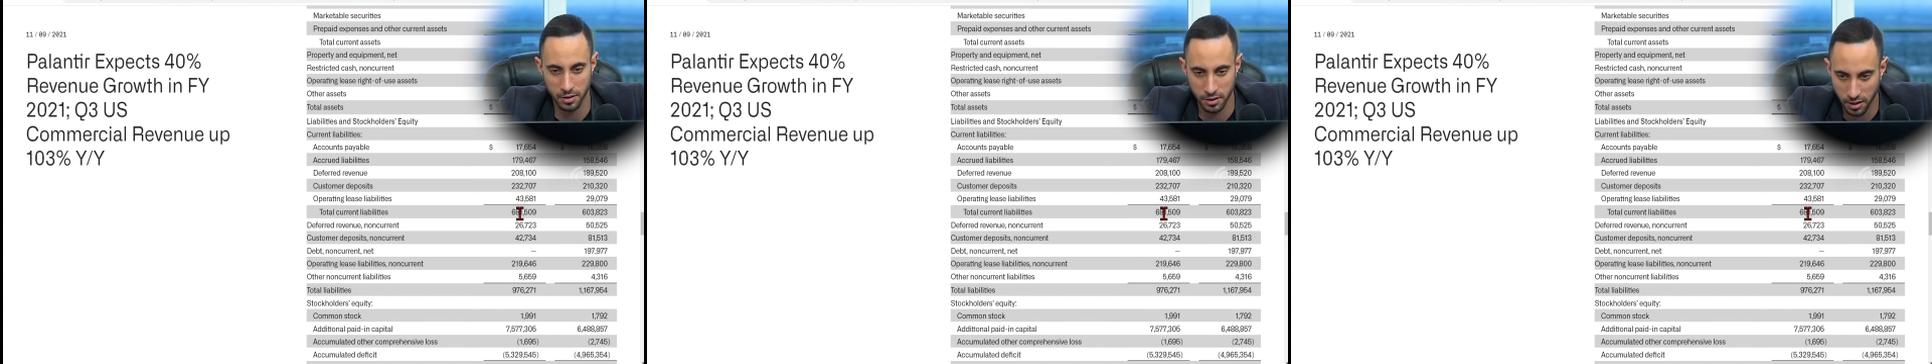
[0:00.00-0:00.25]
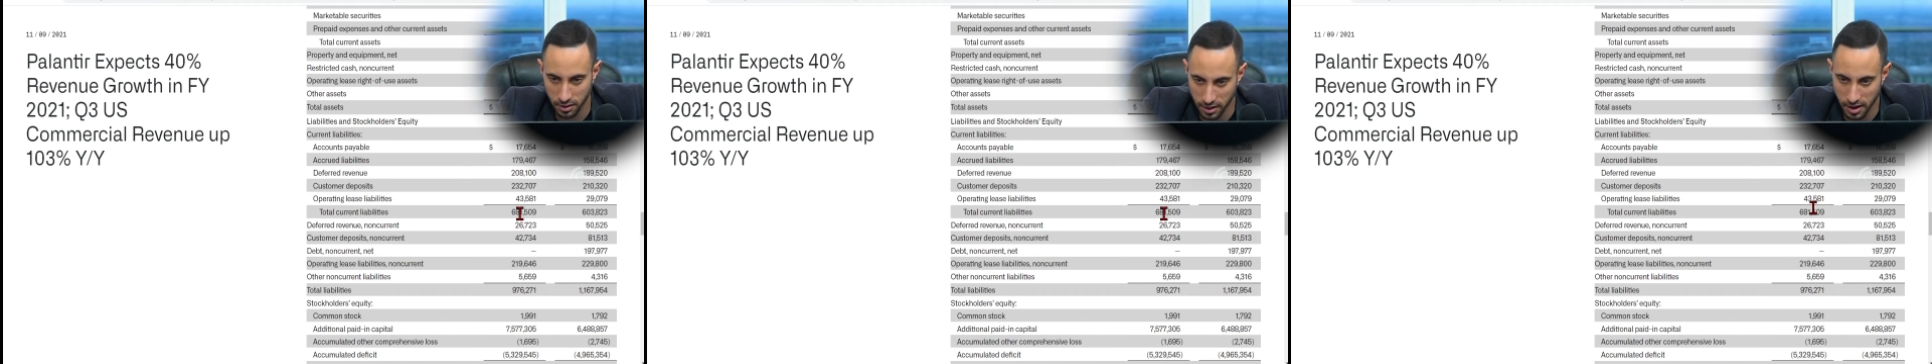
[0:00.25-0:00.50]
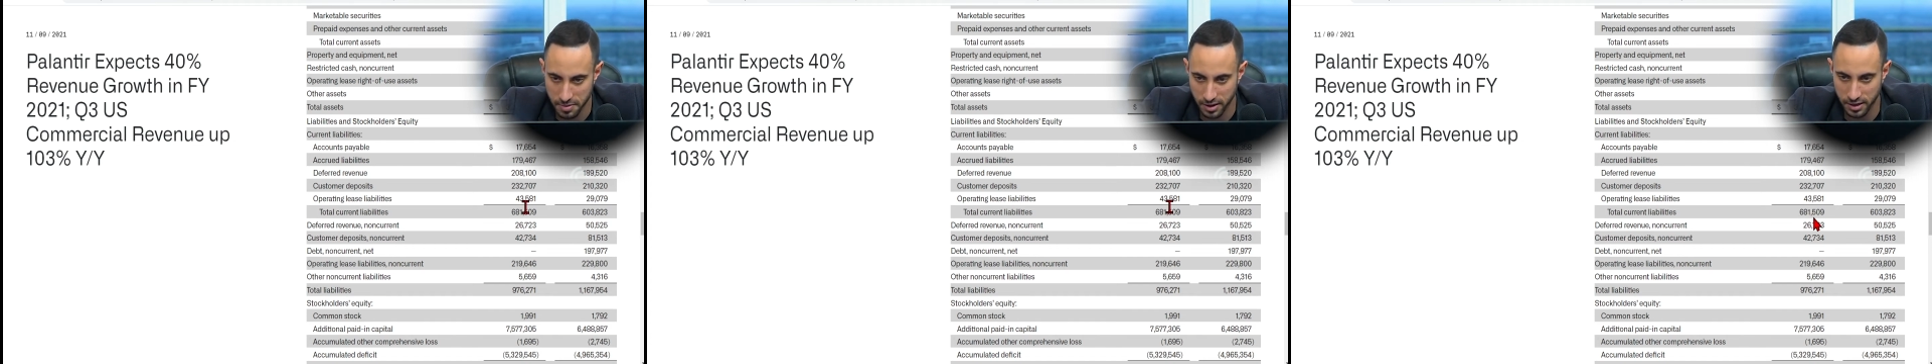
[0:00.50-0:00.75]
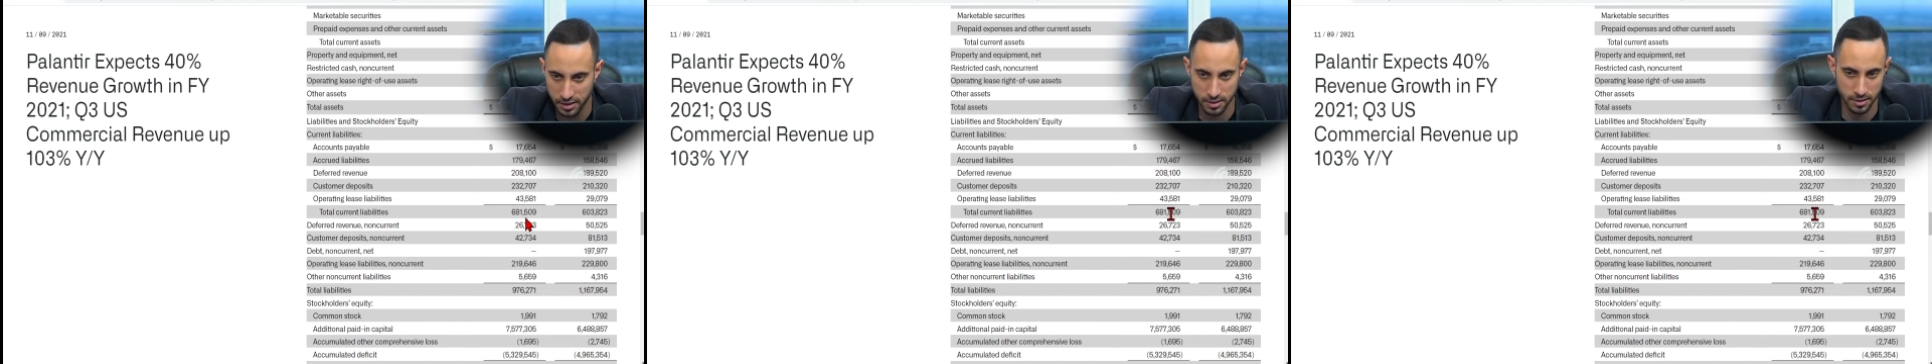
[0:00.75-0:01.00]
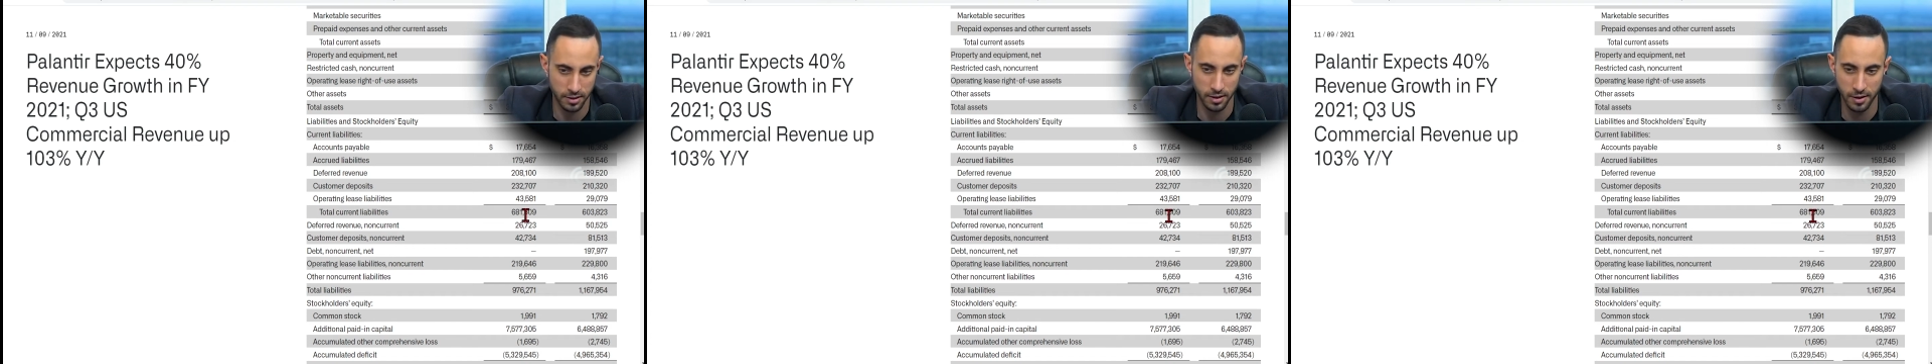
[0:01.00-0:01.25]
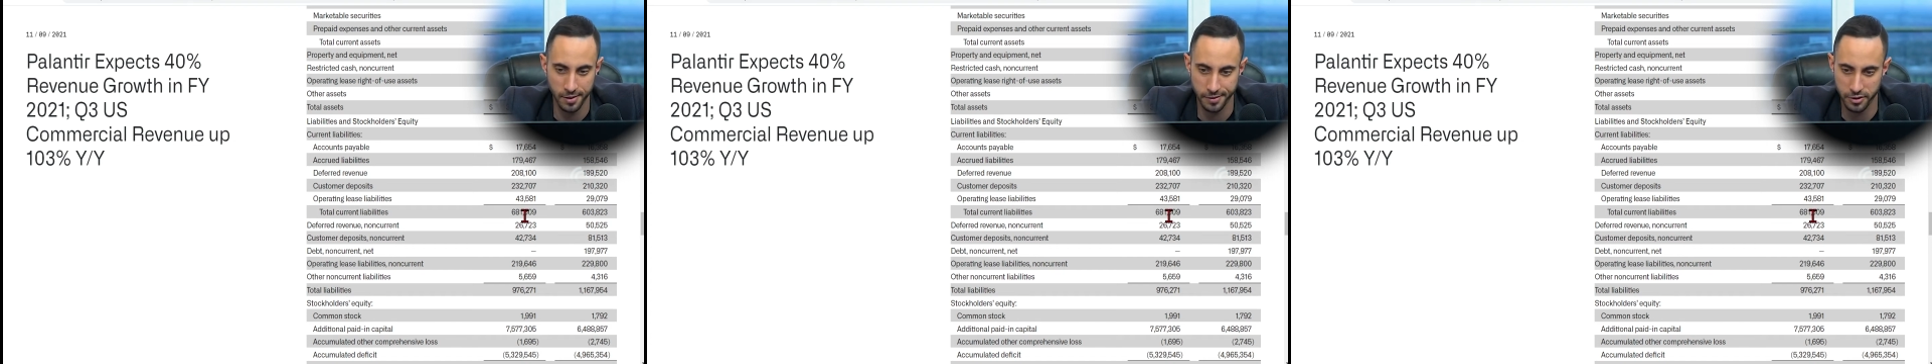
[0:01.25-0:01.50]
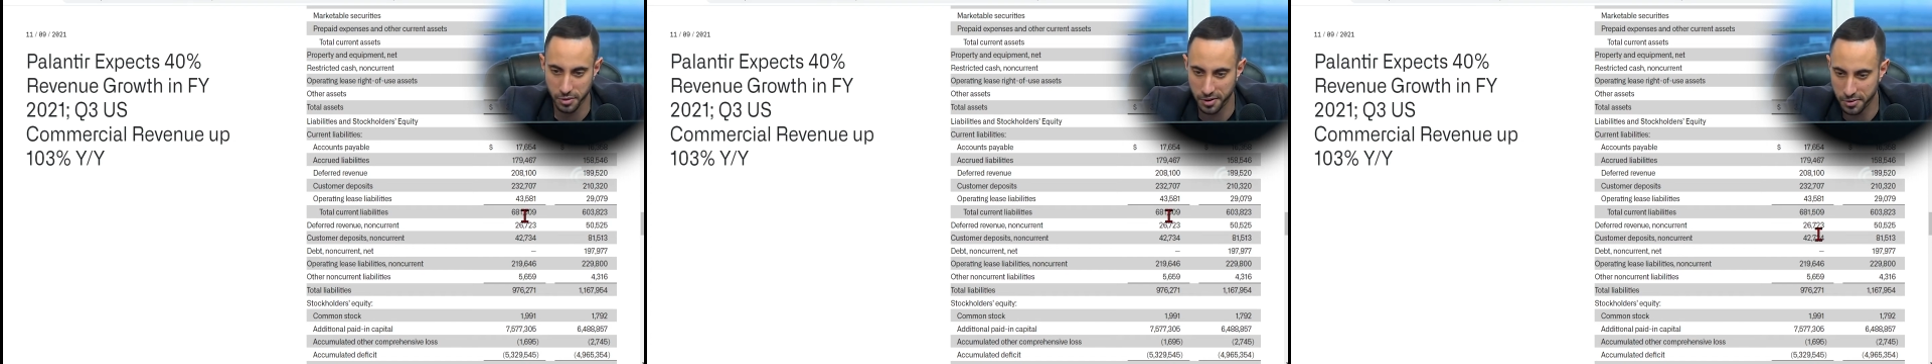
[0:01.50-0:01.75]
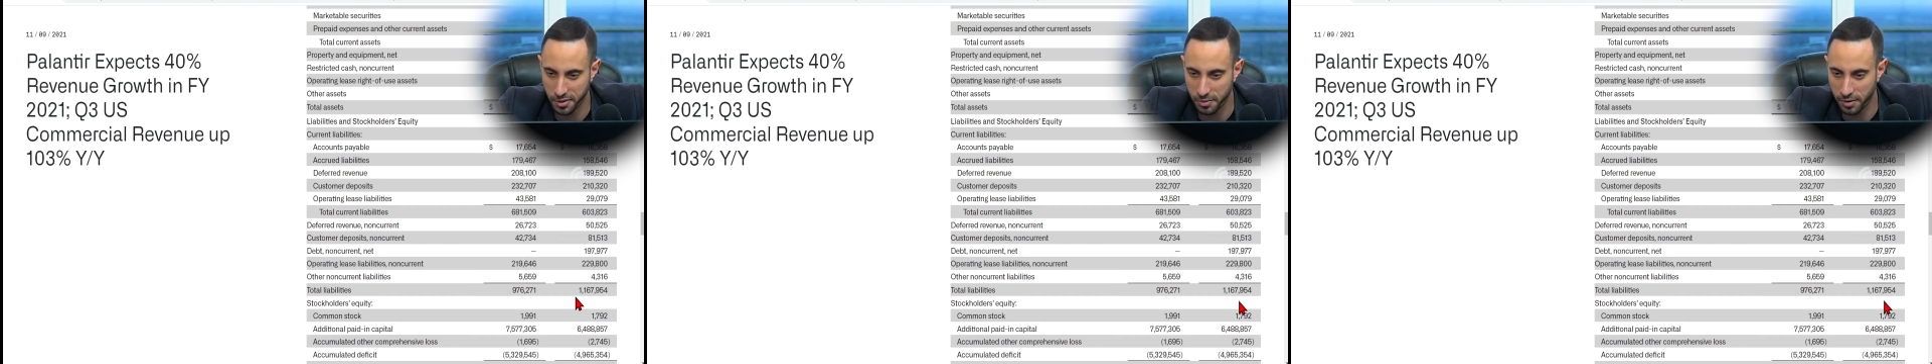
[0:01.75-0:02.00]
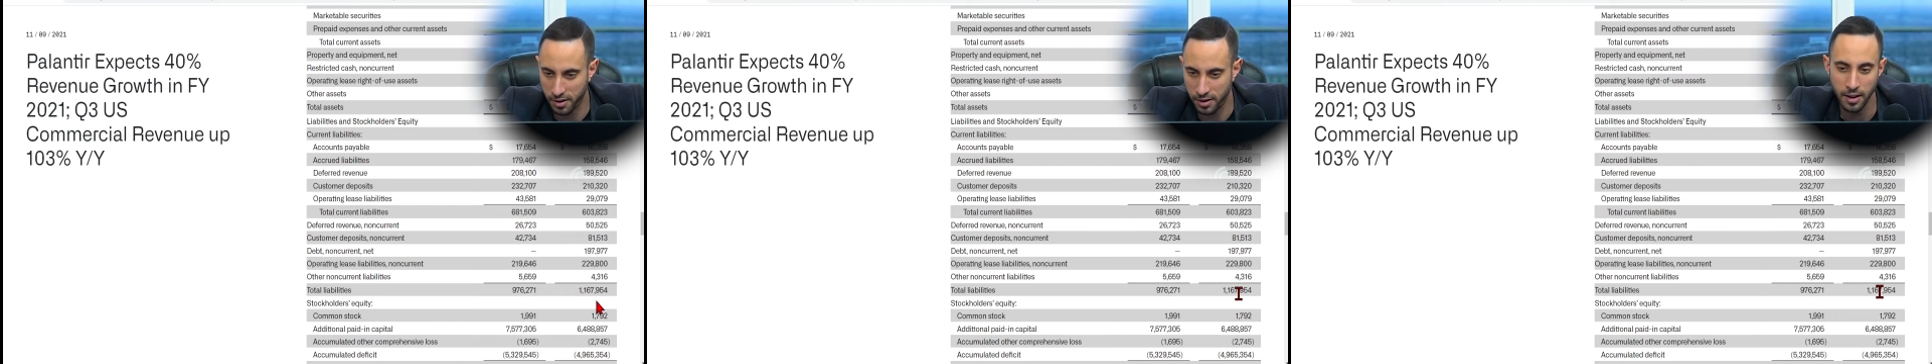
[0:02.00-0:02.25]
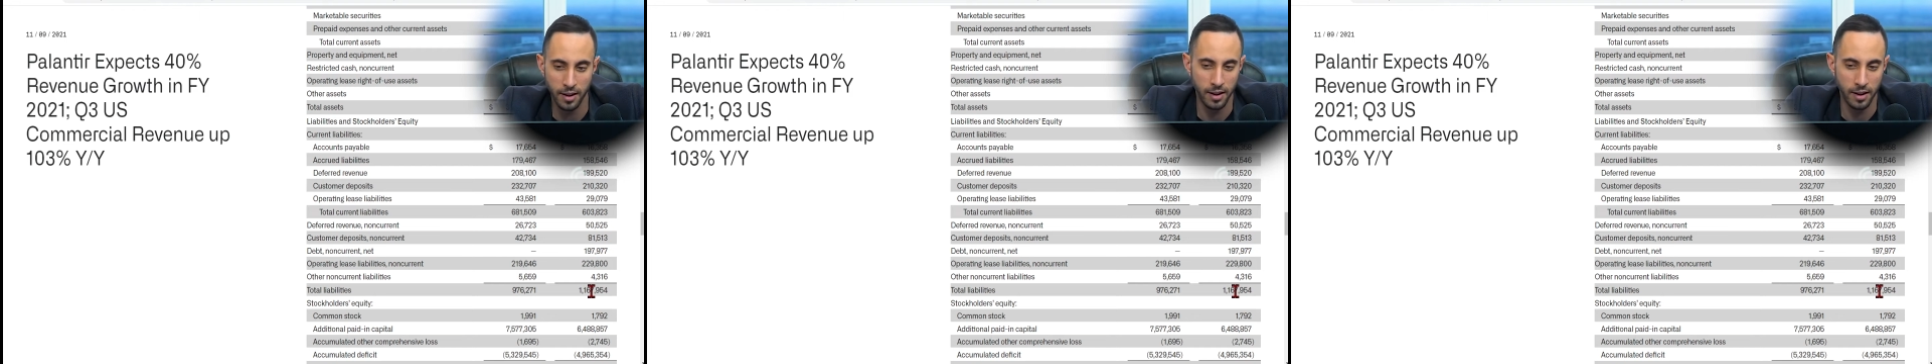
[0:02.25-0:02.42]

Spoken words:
current liabilities for 2021.